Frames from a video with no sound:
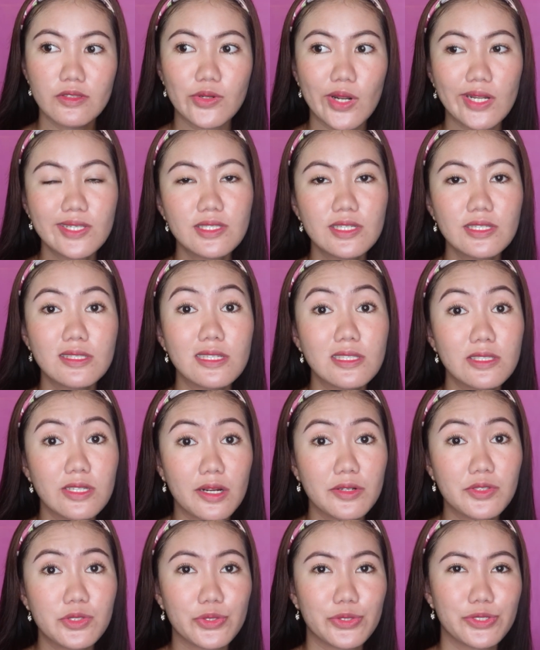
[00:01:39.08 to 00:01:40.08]
trusted na
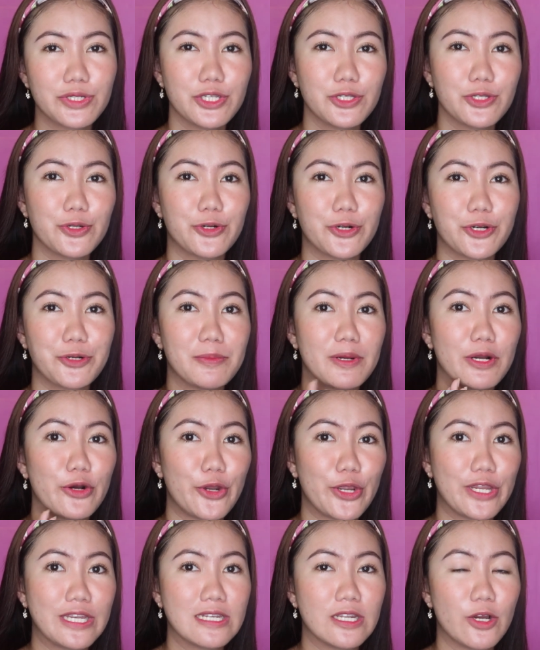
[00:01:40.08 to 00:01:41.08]
drugstore ninyo or
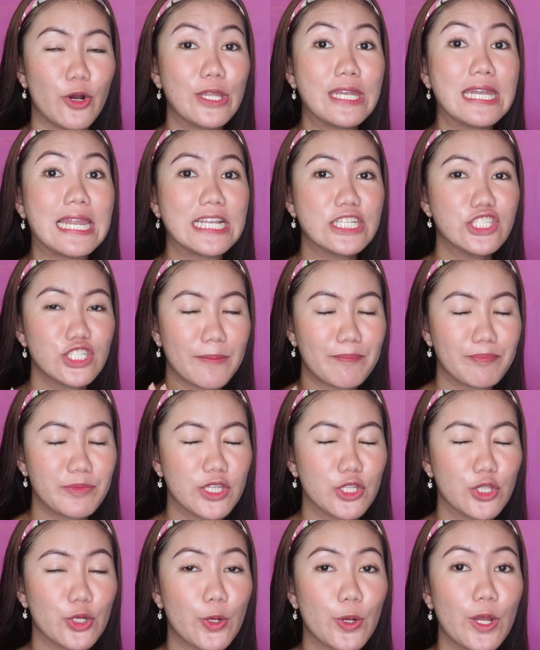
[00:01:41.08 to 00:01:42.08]
mga online shop
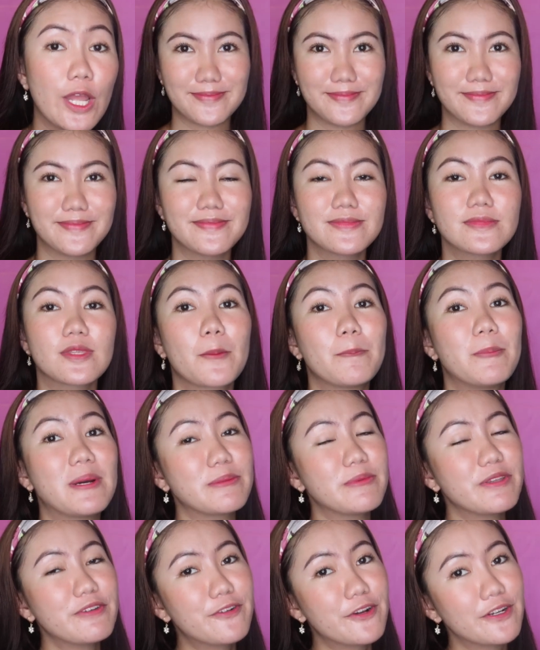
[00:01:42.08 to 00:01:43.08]
ninyo.
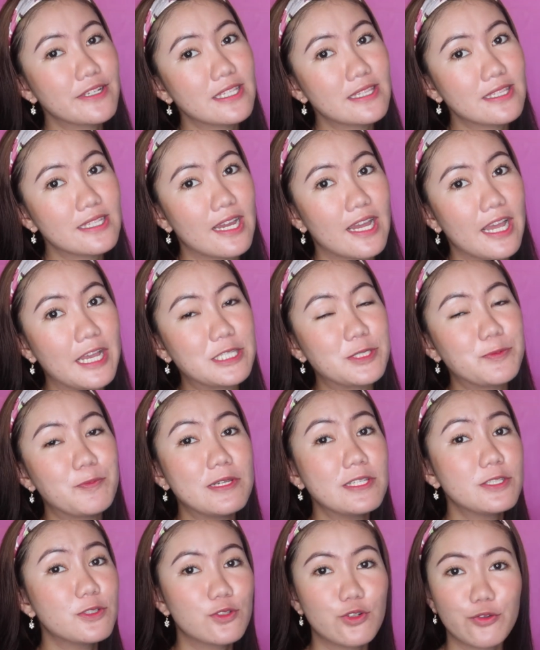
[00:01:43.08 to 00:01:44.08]
But before that guys,
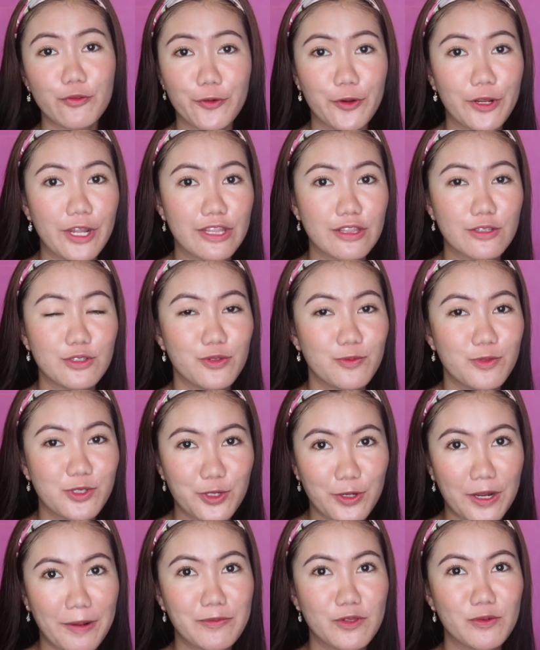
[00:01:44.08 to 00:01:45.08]
please don't forget to
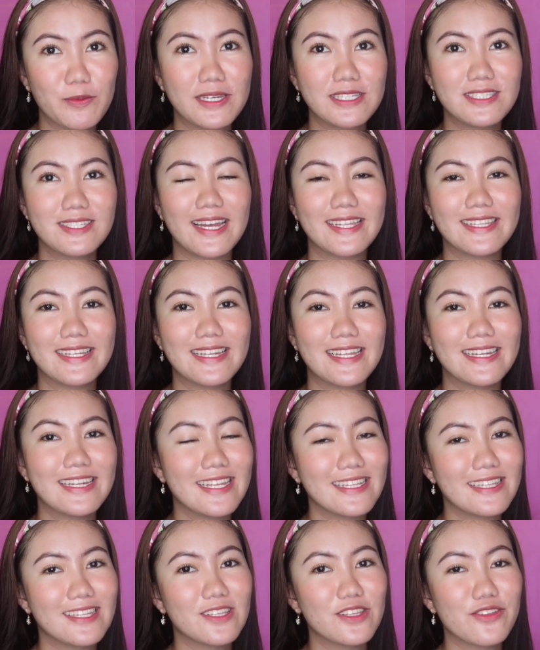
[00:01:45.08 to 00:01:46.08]
subscribe to my channel and
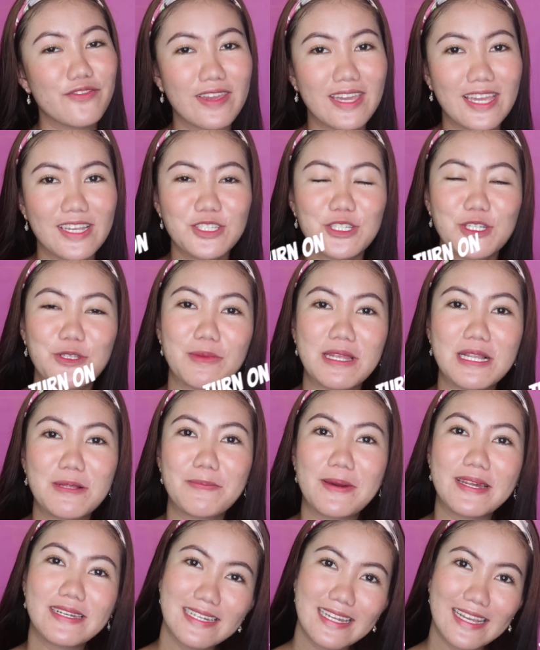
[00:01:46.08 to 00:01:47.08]
hit the notification
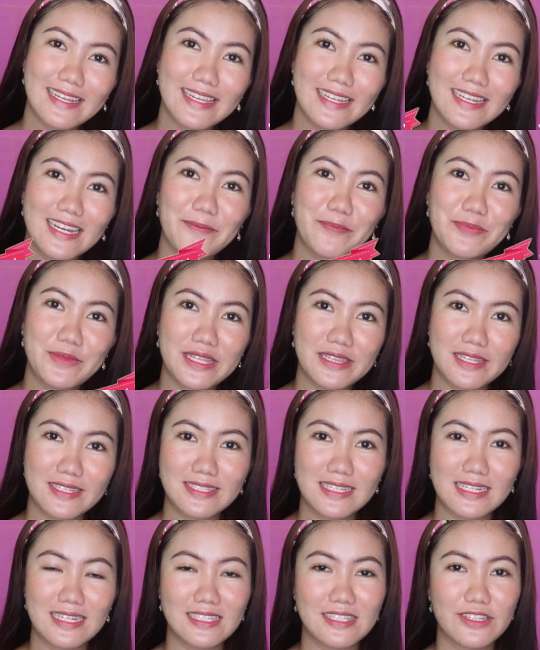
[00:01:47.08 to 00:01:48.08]
bell para lagi ka
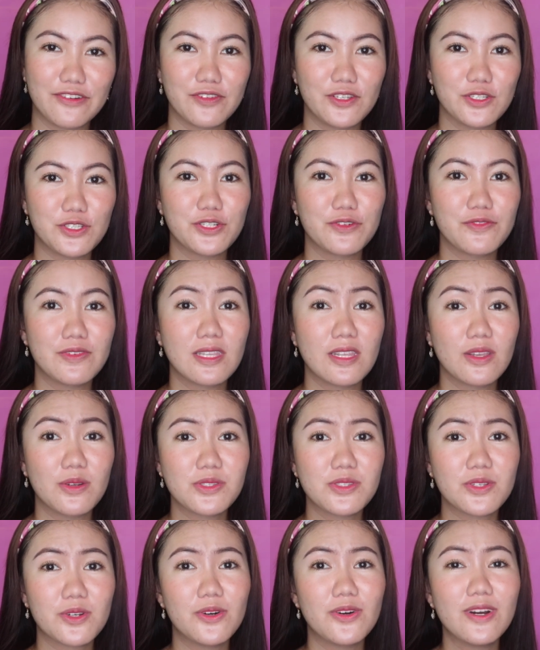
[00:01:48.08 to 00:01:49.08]
updated sa lahat ng future
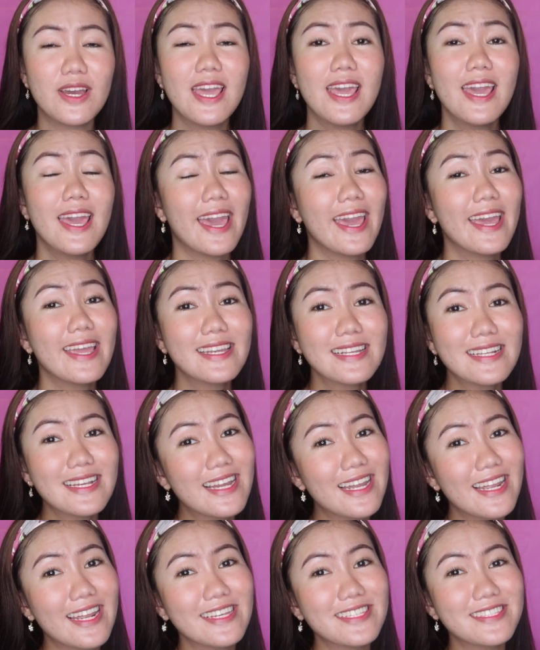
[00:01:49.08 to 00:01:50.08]
videos ko. And
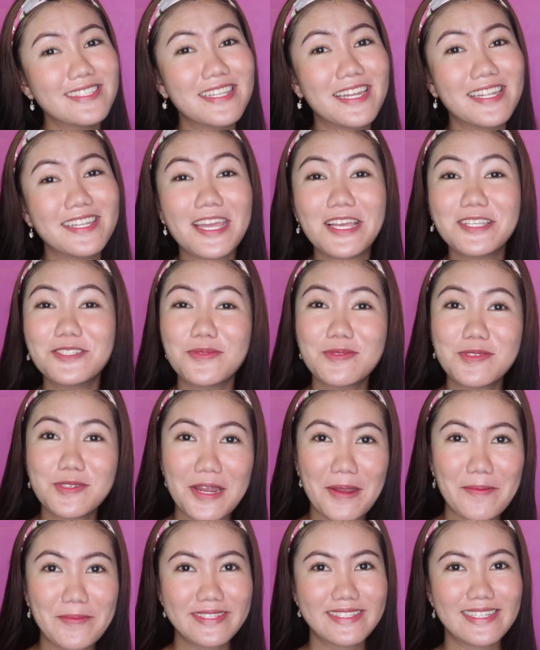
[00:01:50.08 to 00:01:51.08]
guys, 10k
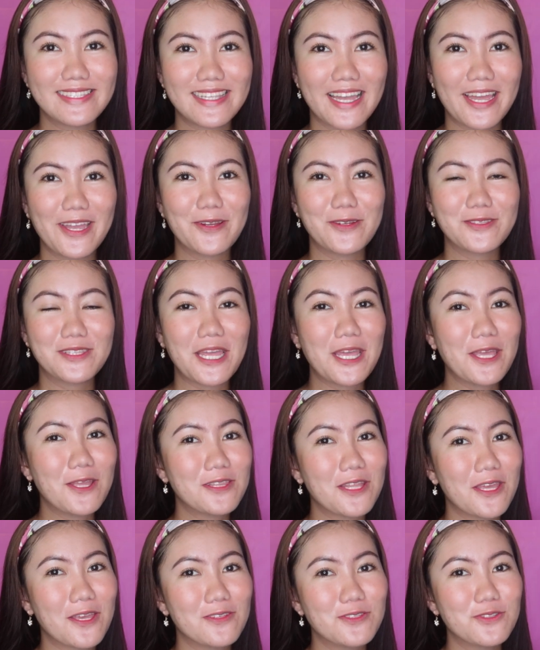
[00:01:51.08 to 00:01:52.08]
subscribers na tayo. Thank
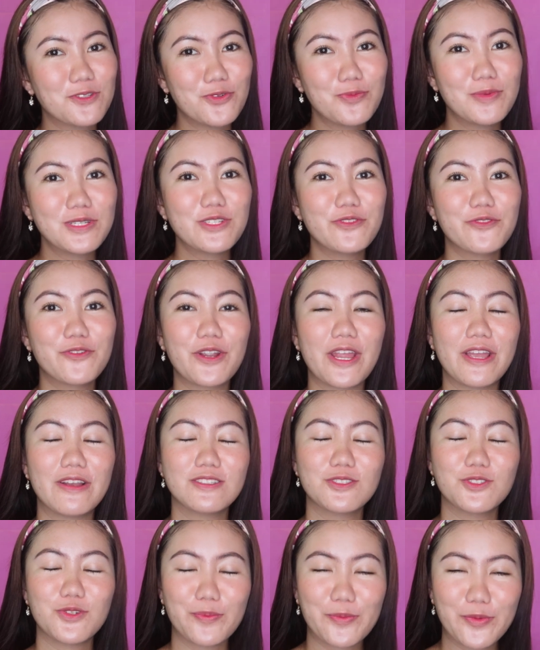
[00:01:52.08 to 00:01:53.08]
you so much for
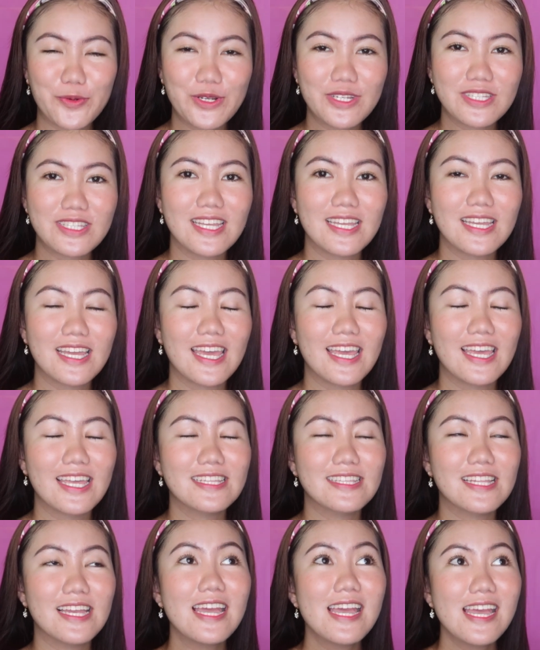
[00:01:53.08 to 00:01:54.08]
supporting
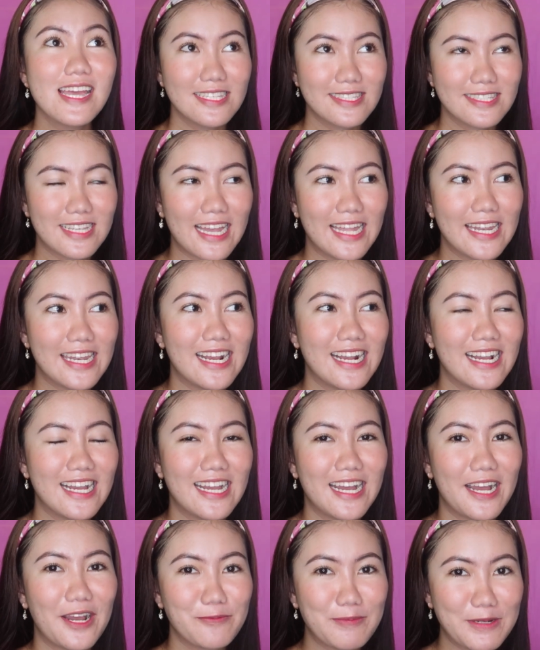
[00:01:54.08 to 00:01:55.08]
and sana
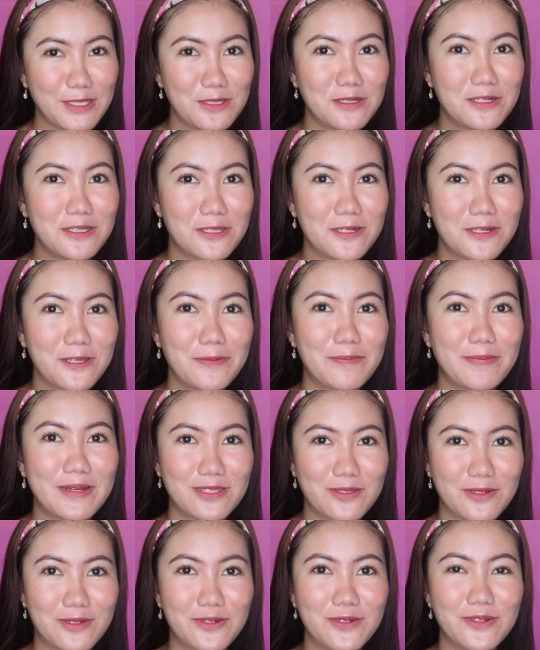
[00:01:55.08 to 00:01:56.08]
nga magtuloy-tuloy
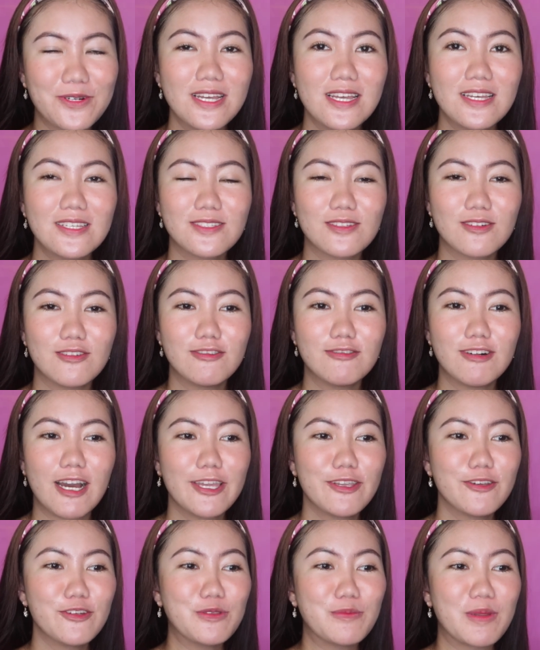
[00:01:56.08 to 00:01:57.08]
pa to. So
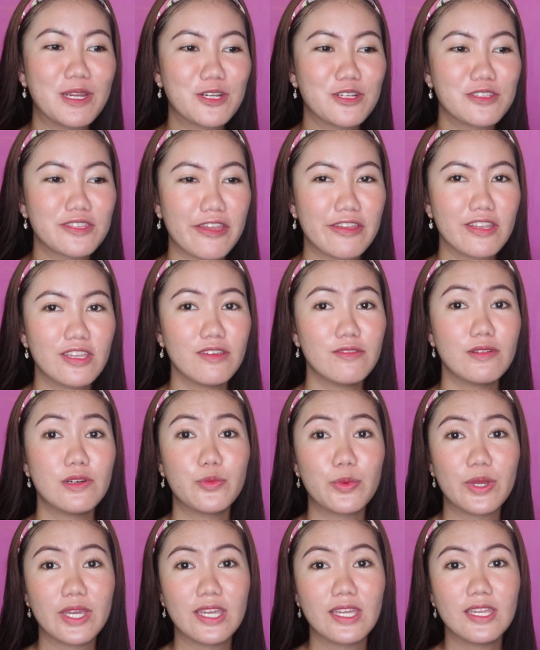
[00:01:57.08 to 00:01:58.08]
ayun, meron tayong
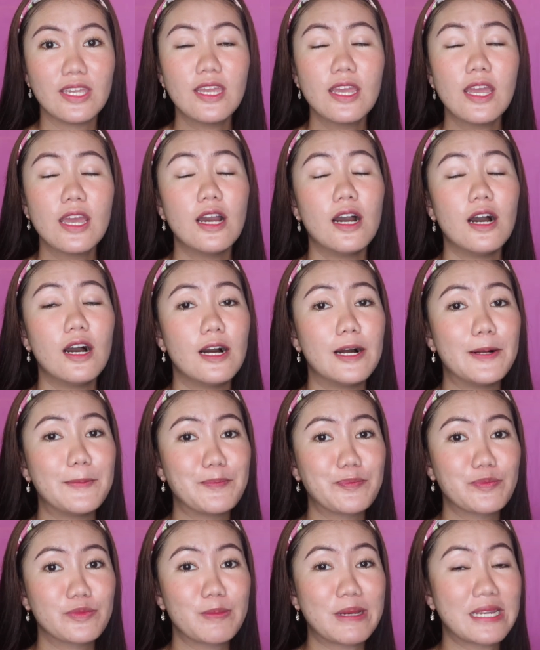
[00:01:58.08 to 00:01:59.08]
giveaway.
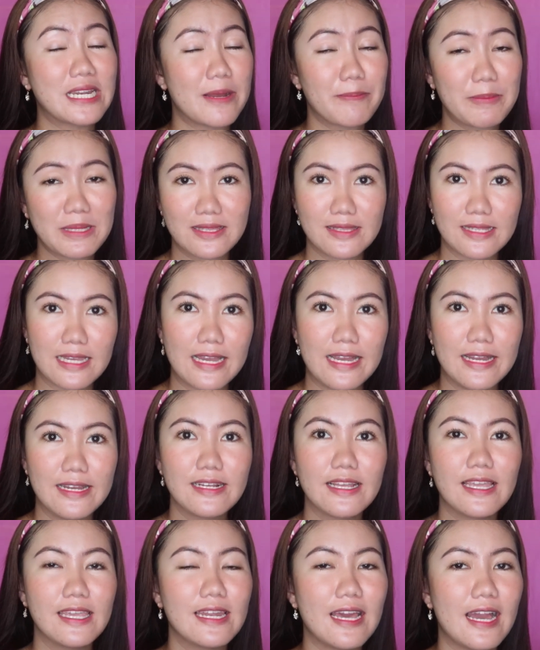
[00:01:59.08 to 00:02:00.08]
Malapit
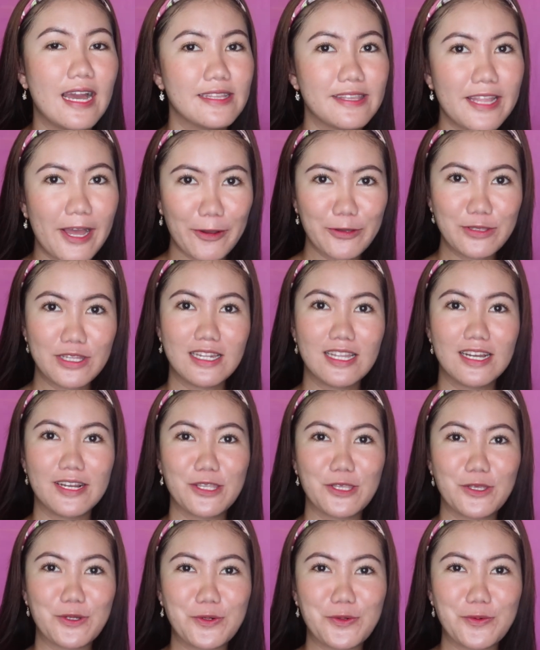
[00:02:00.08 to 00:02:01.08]
na. Hinahanda ko na
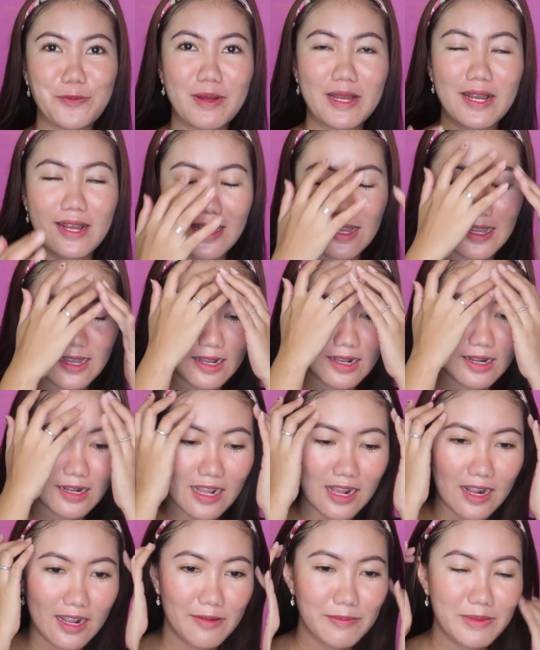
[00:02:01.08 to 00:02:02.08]
lang yung mga
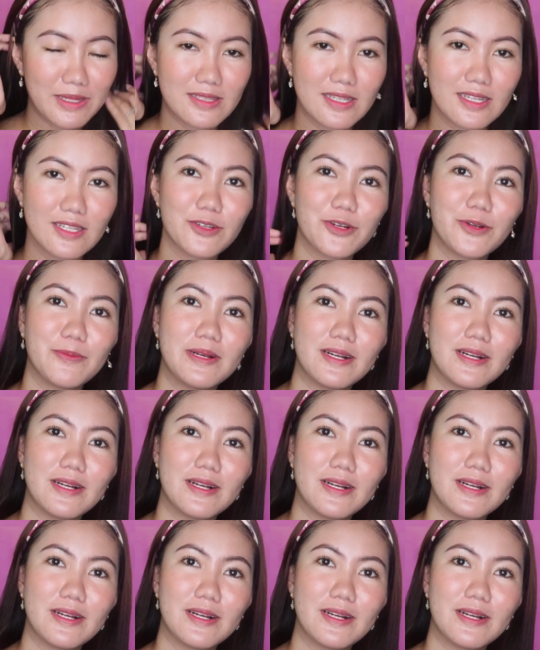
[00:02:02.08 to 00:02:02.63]
gagamitin or